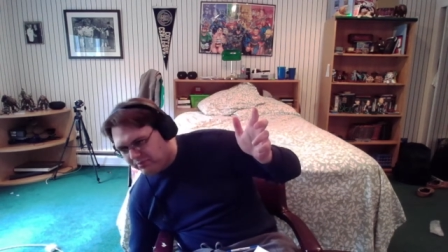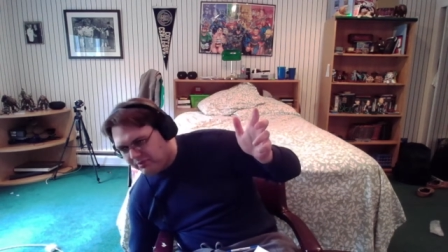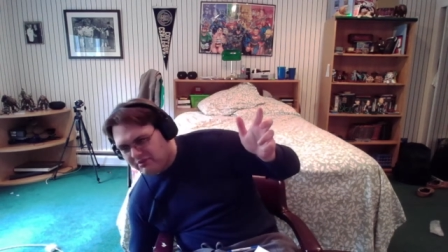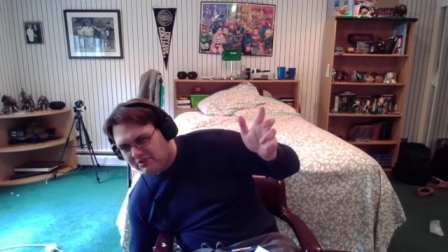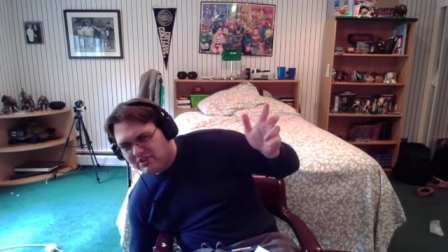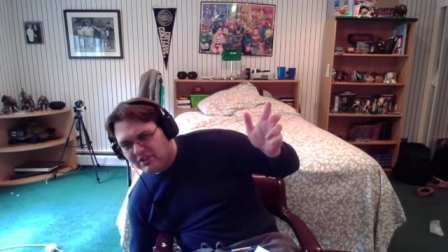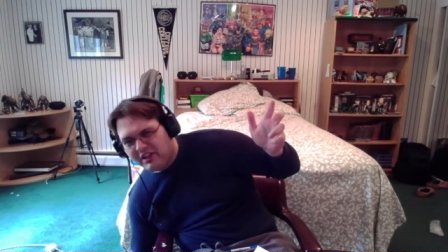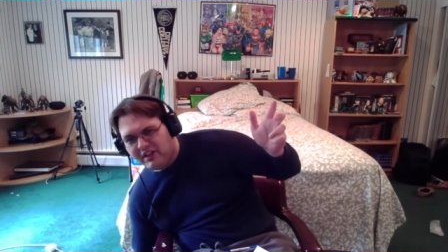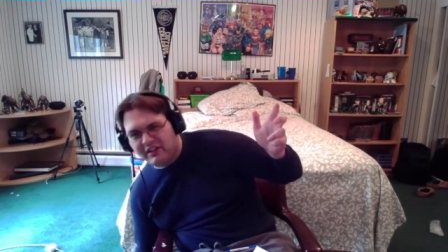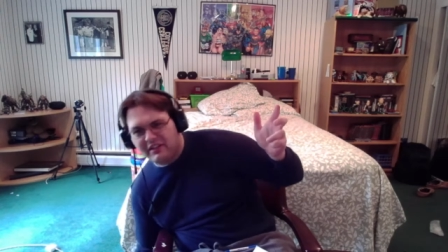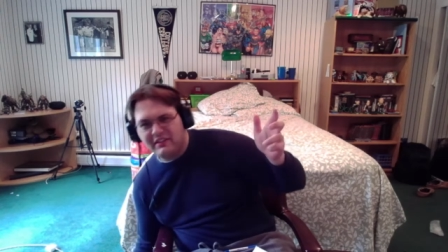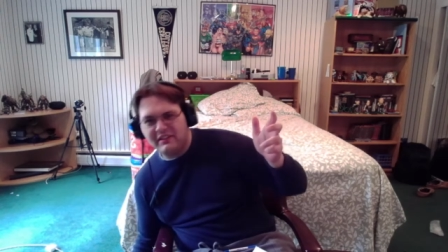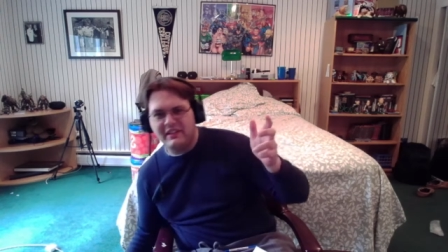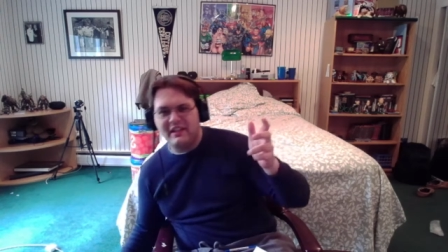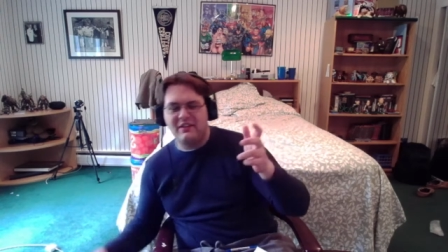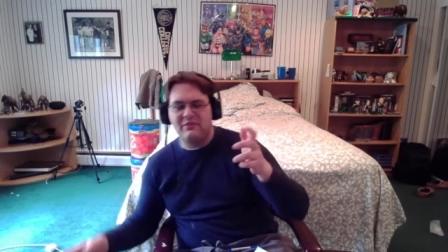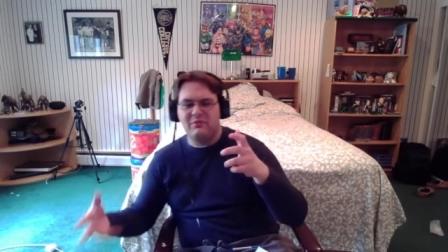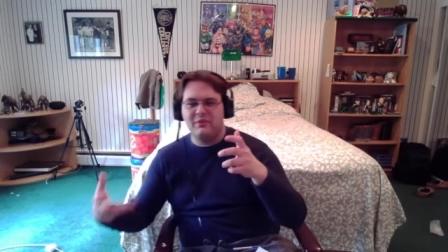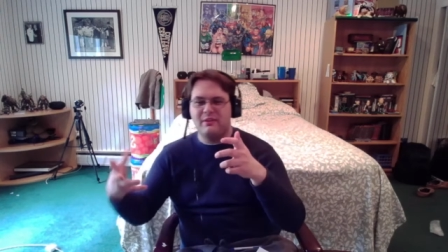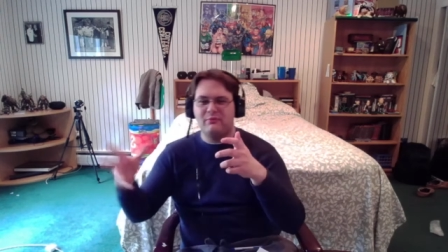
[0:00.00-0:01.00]
doll,
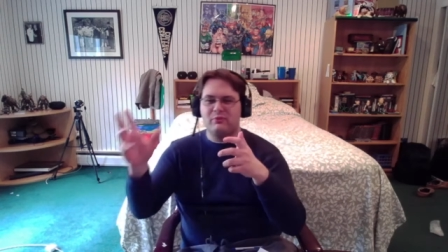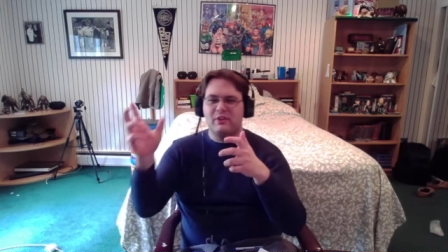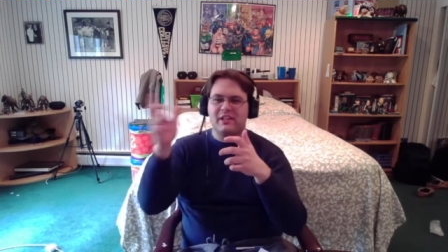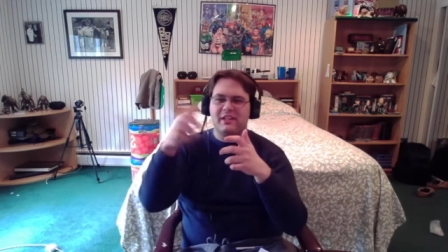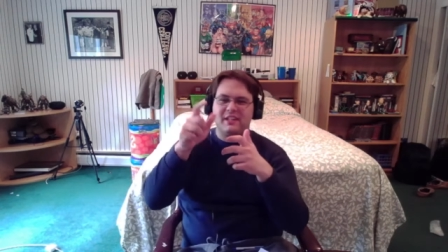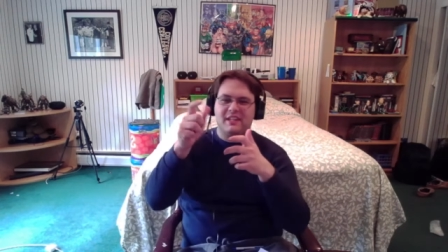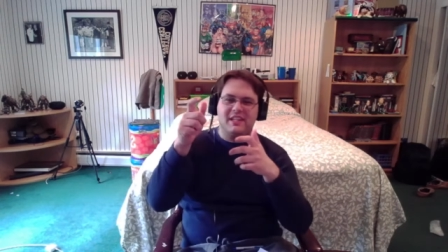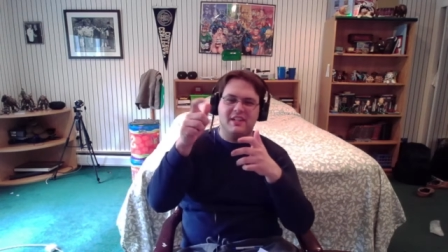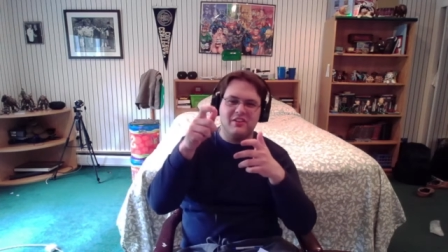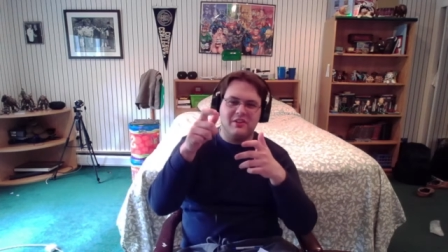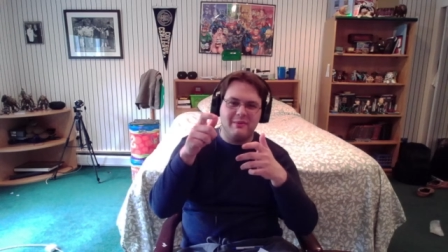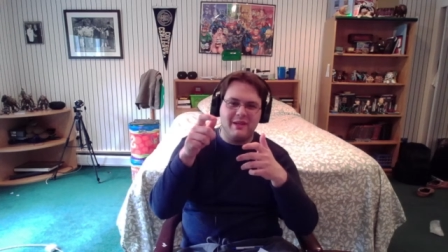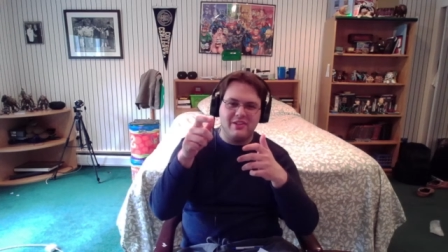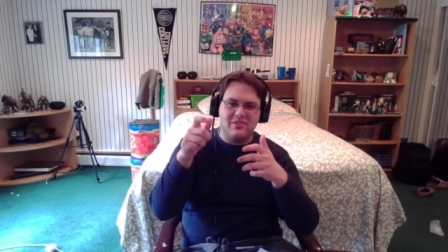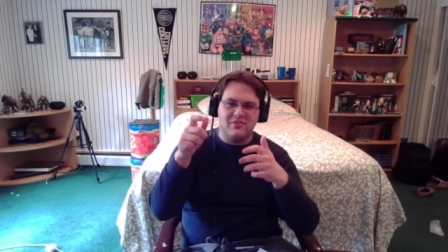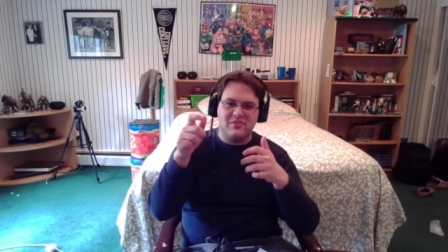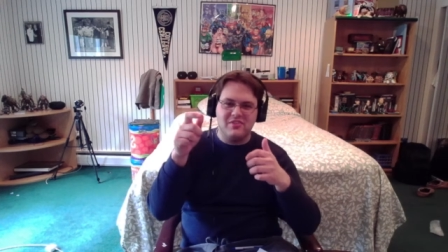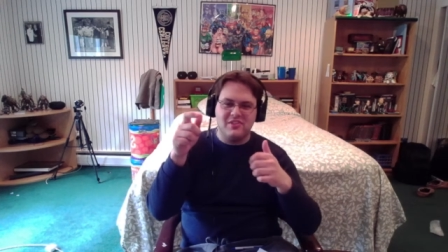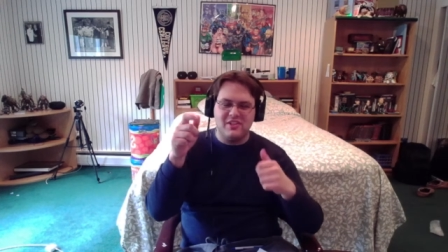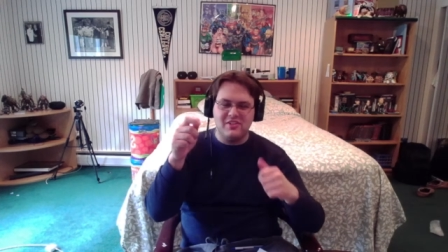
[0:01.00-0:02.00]
and when one of the
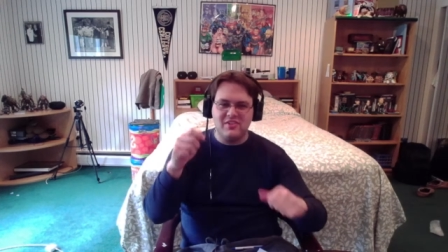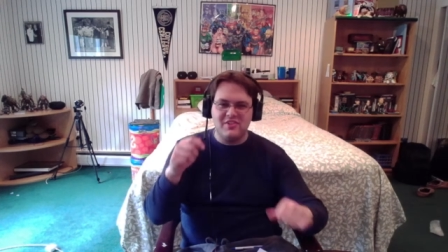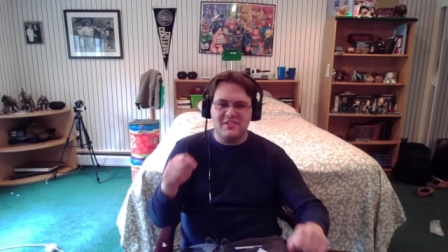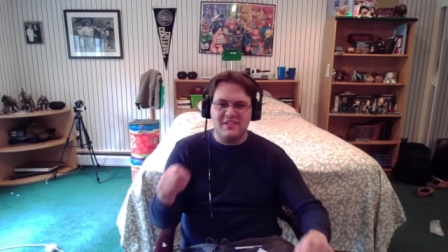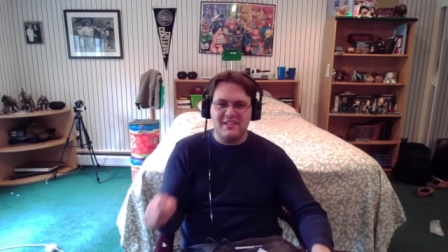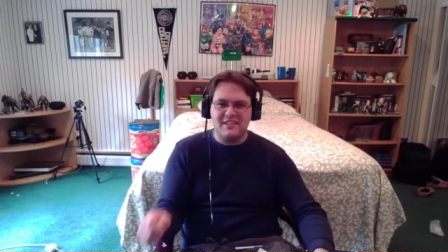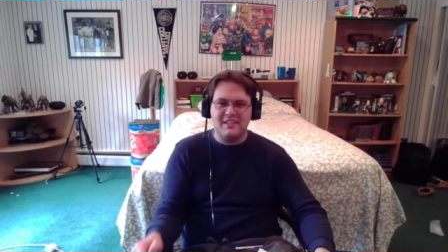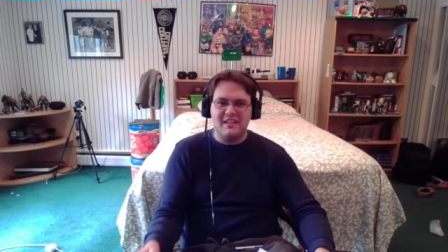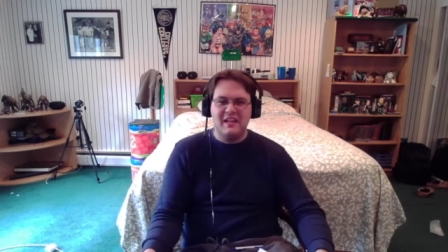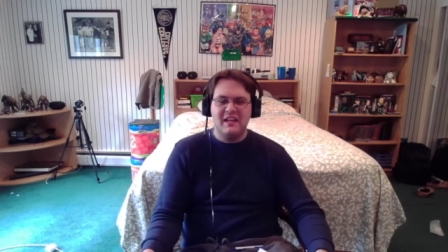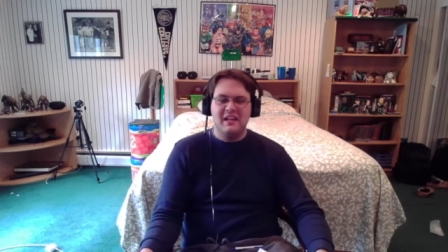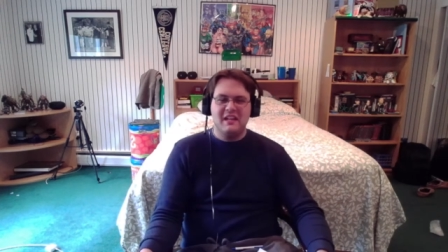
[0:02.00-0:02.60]
Kirameigers touches it,